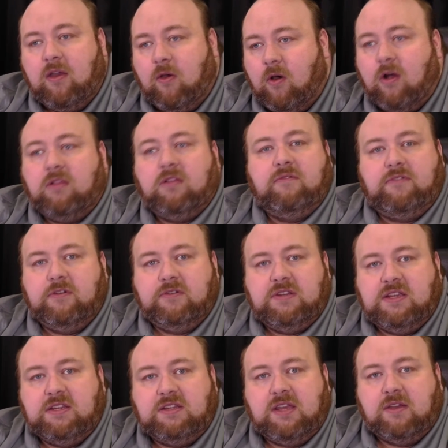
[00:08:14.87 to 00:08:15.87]
all of your
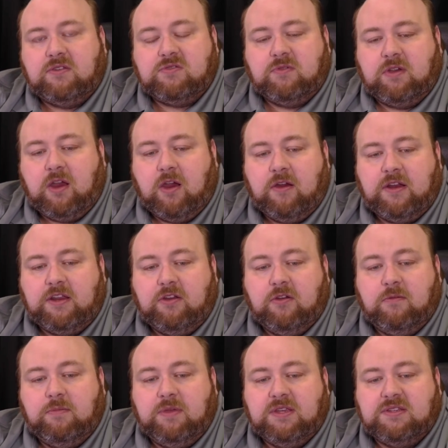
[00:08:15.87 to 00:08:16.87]
details regarding
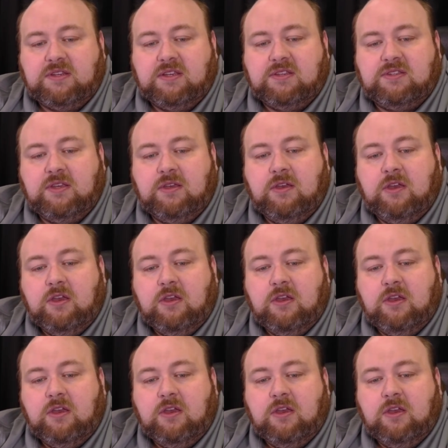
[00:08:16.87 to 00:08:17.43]
your business.